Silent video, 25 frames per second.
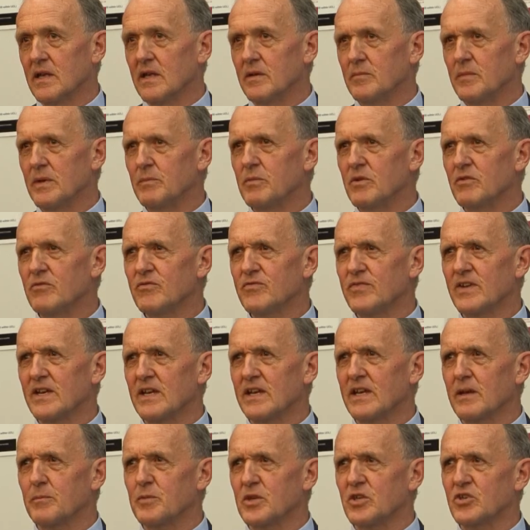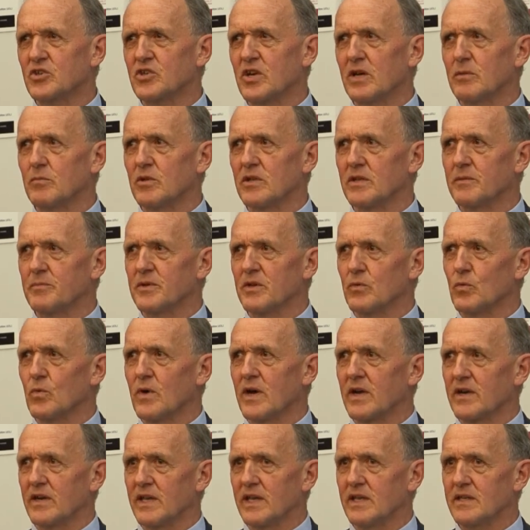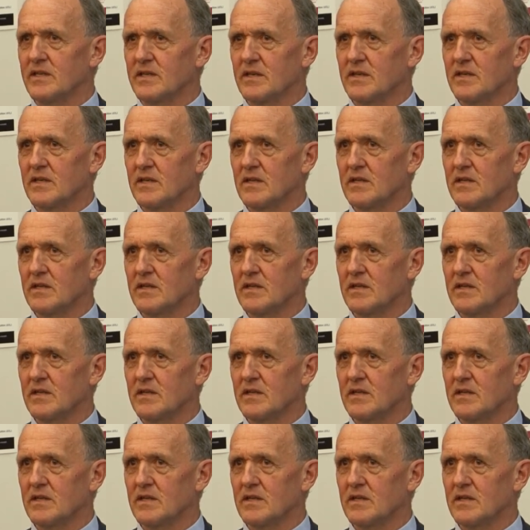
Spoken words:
Maybe we're feeling a bit troubled, a bit worried,